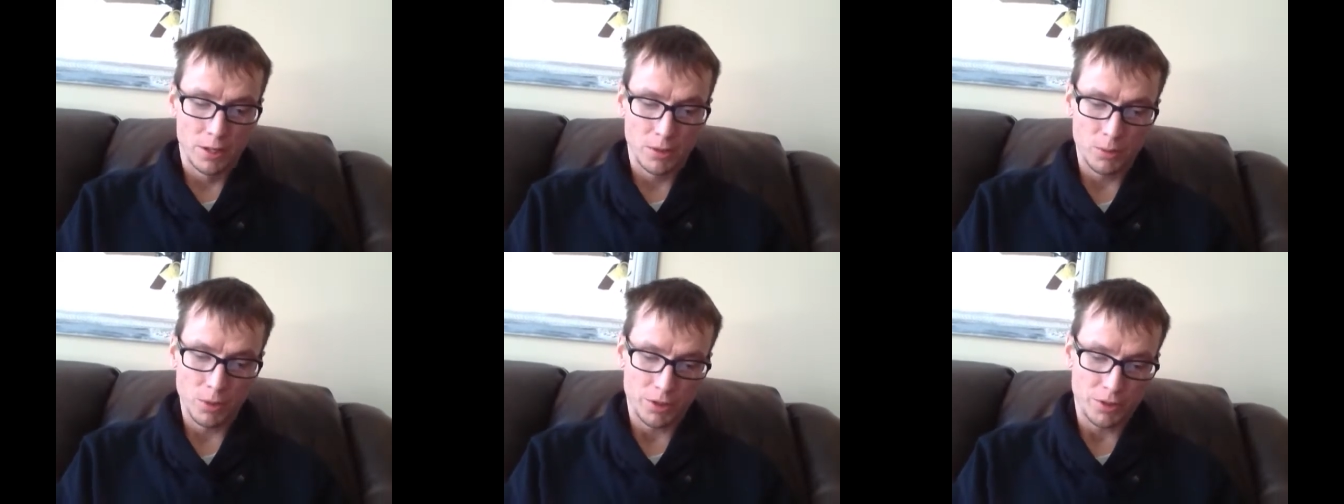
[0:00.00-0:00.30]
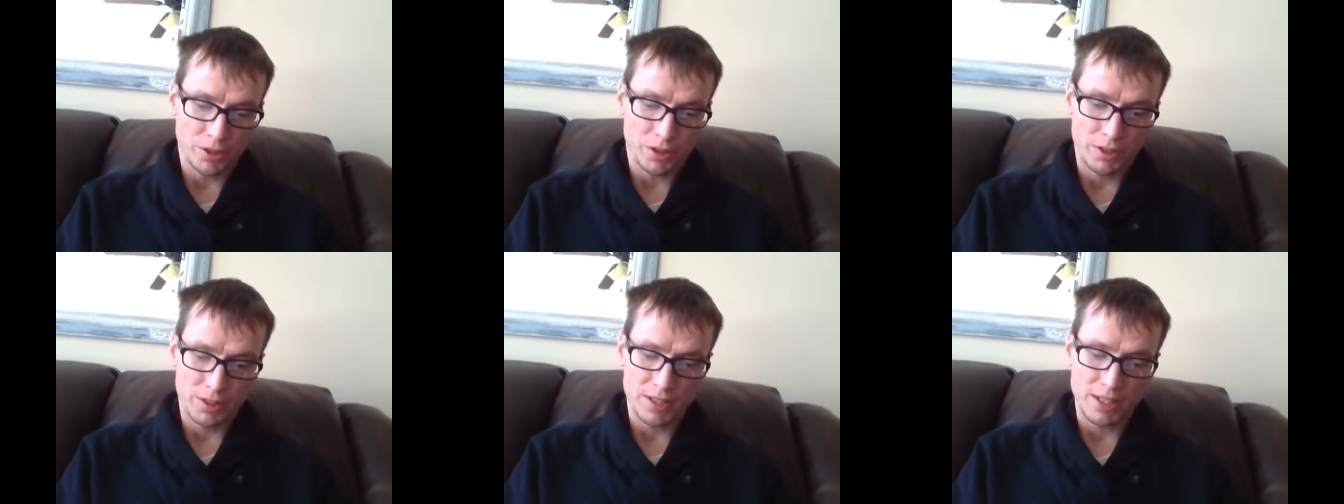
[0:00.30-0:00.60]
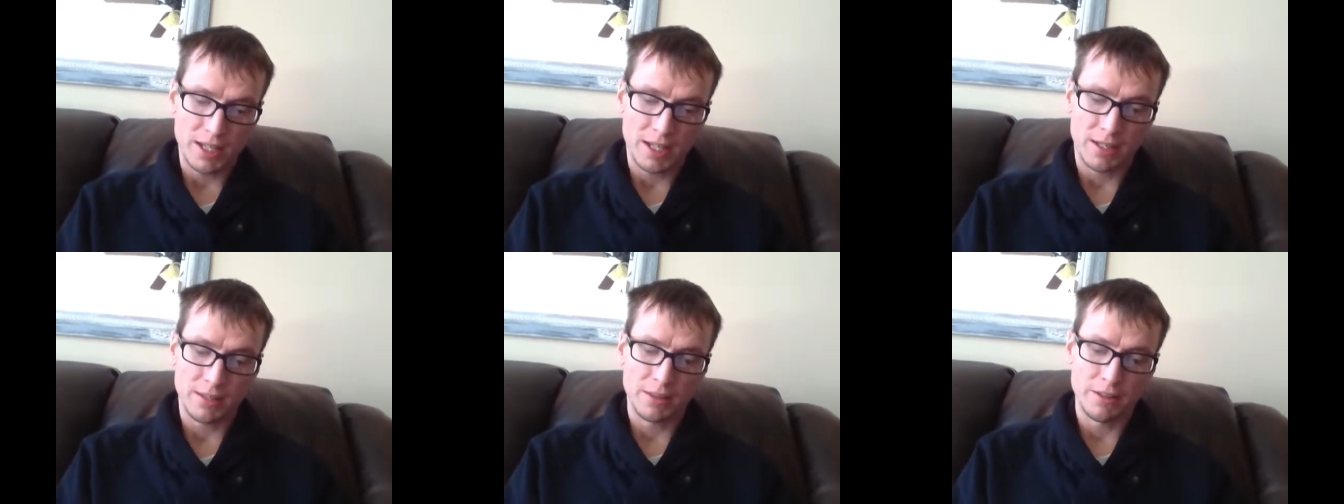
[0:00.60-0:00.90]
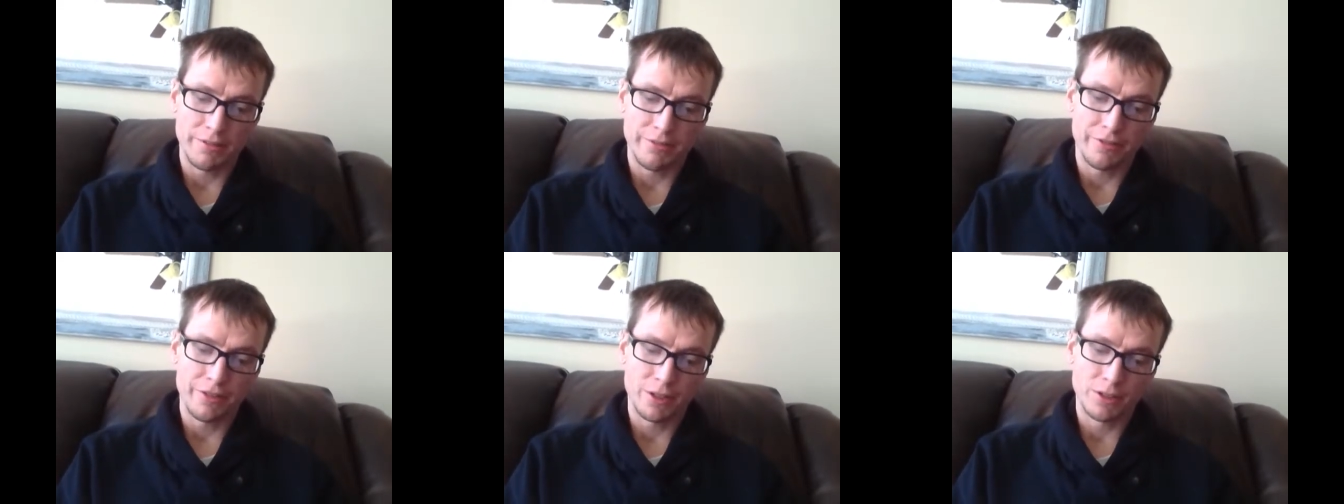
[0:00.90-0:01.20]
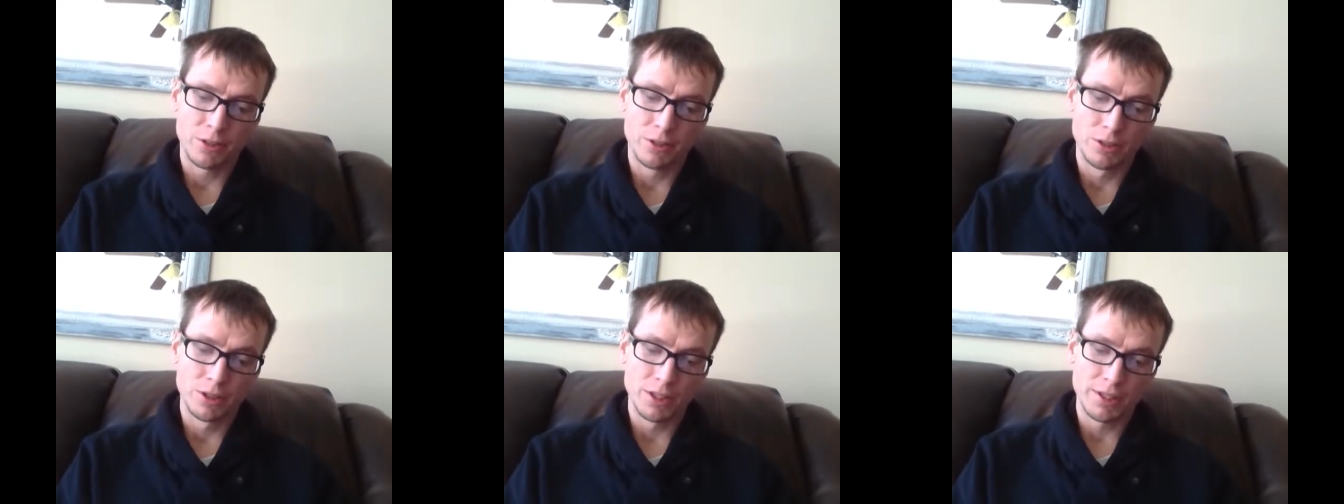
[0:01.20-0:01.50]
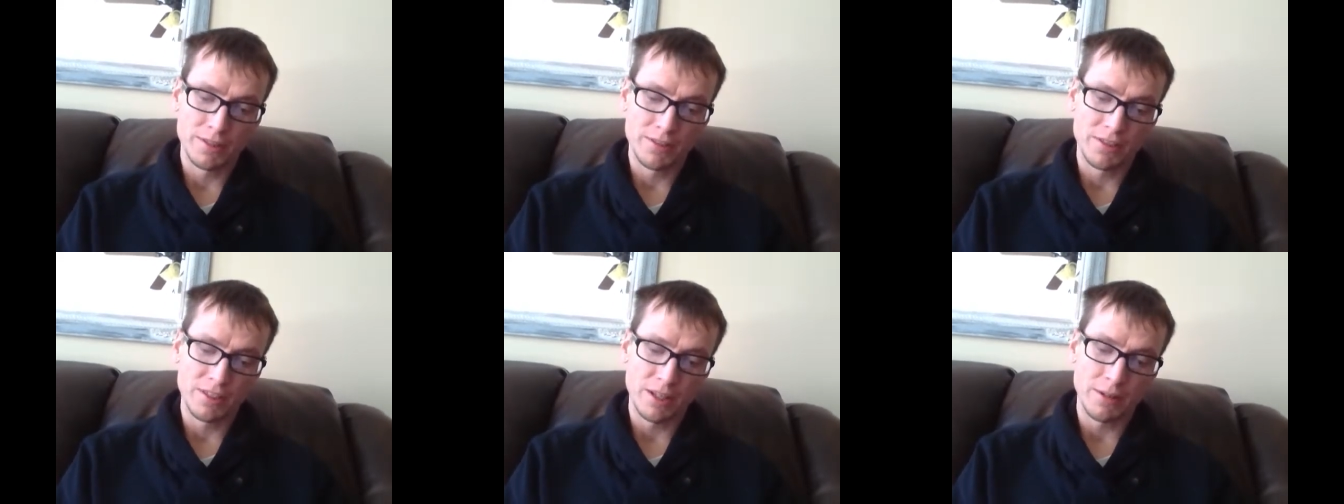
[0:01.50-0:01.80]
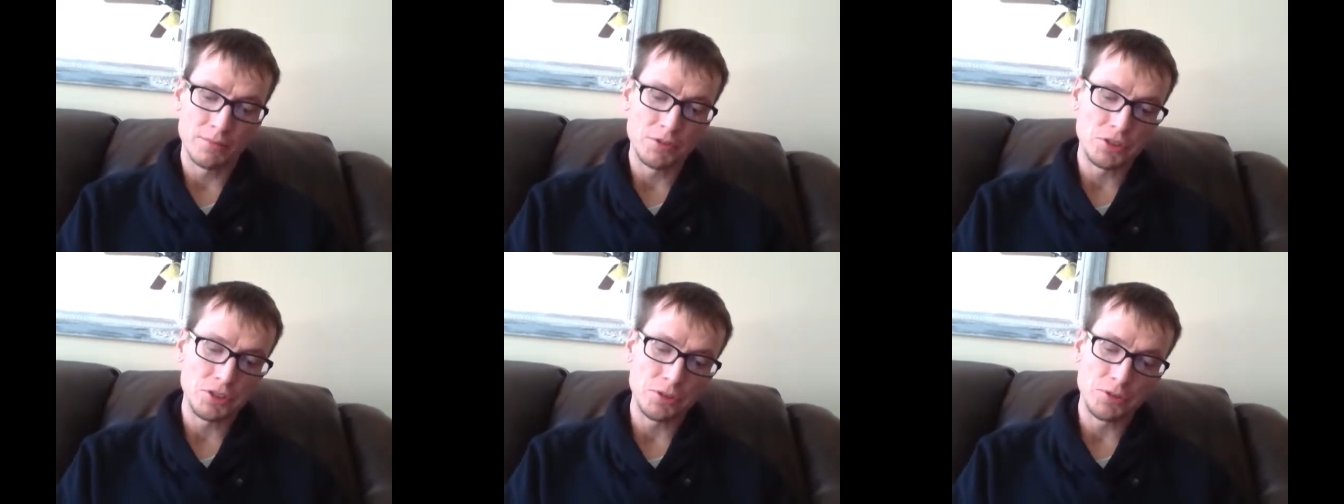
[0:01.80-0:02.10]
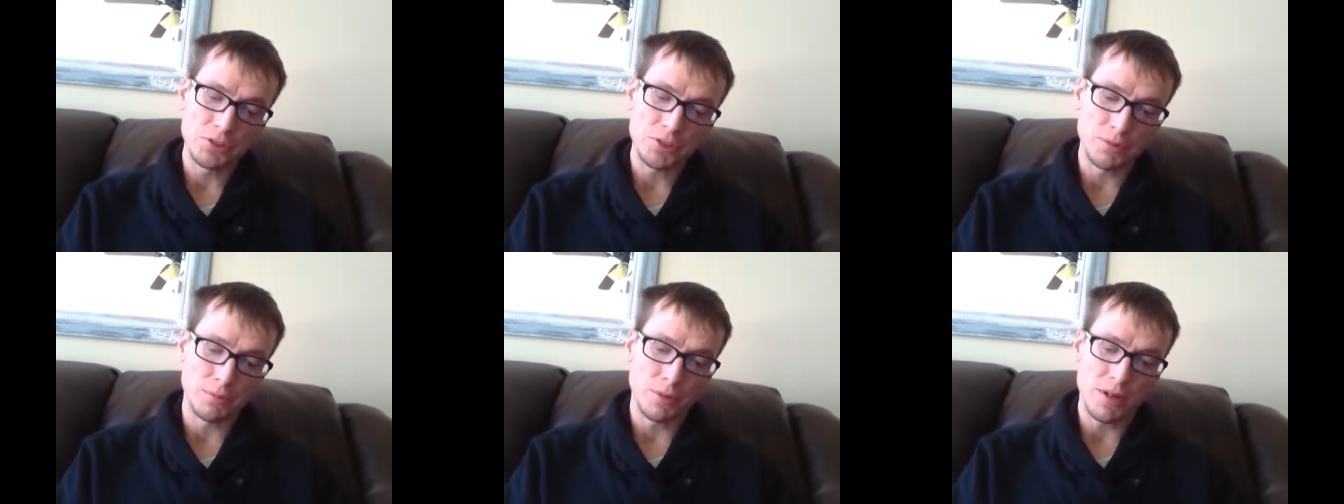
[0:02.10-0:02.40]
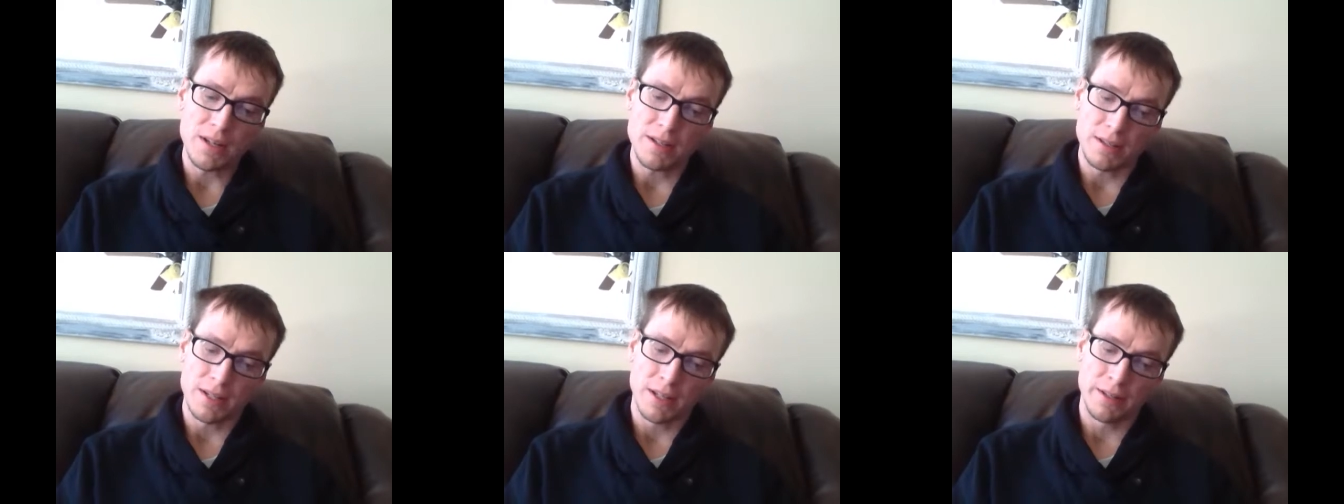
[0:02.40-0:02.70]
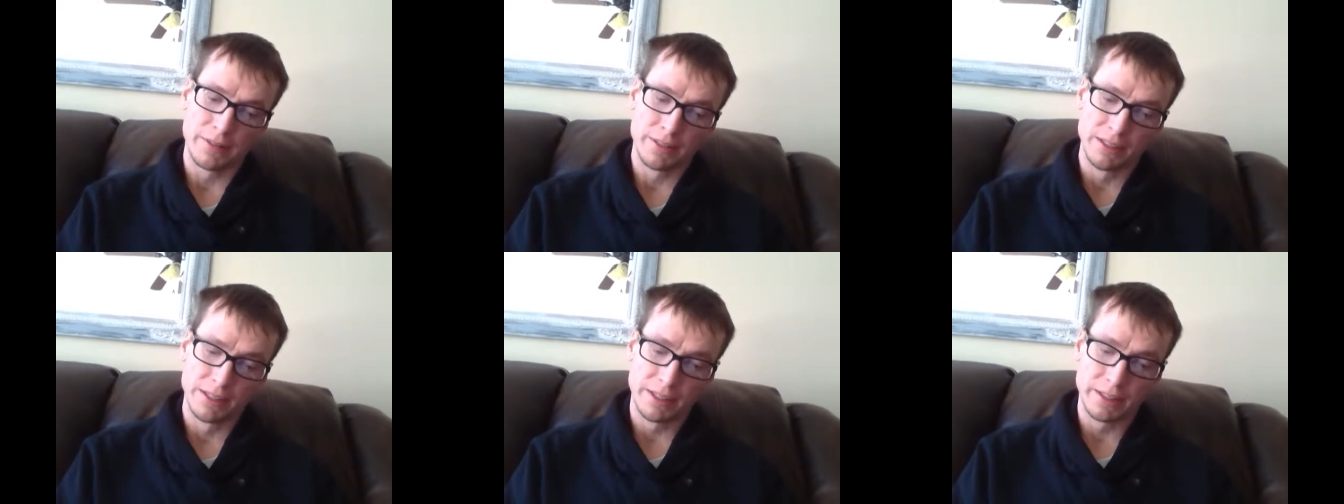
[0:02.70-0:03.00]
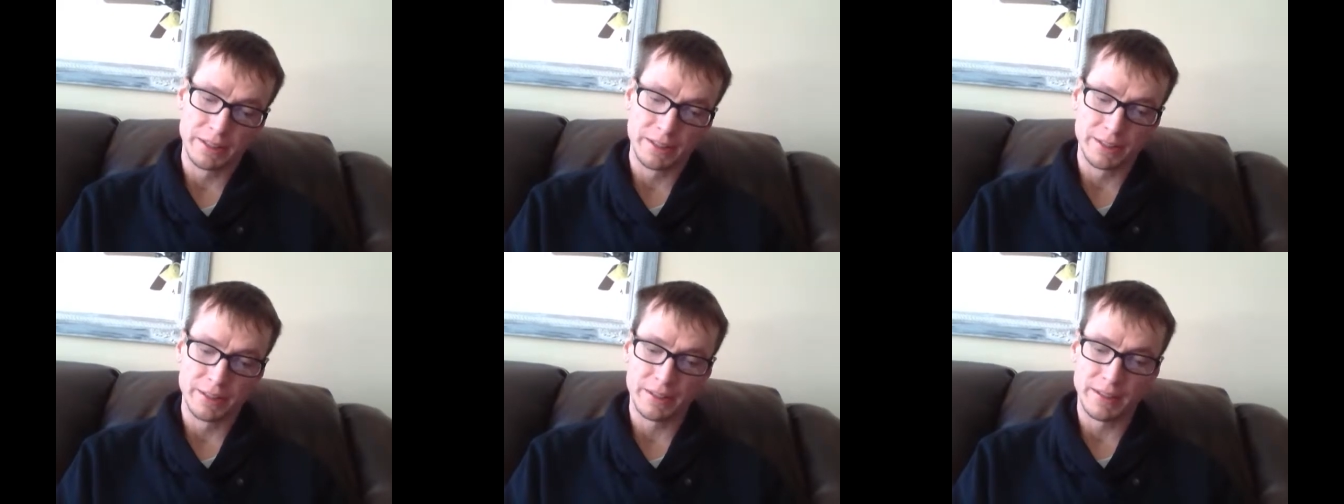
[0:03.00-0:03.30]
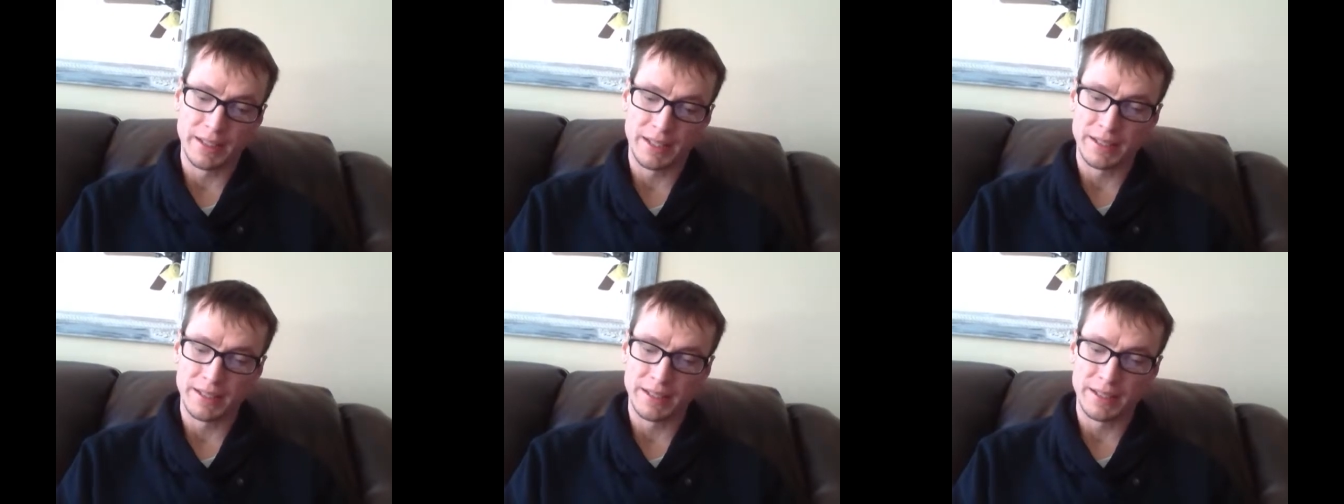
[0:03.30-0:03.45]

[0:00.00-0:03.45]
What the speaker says: which contain the fungal enzymes used to break down the lignin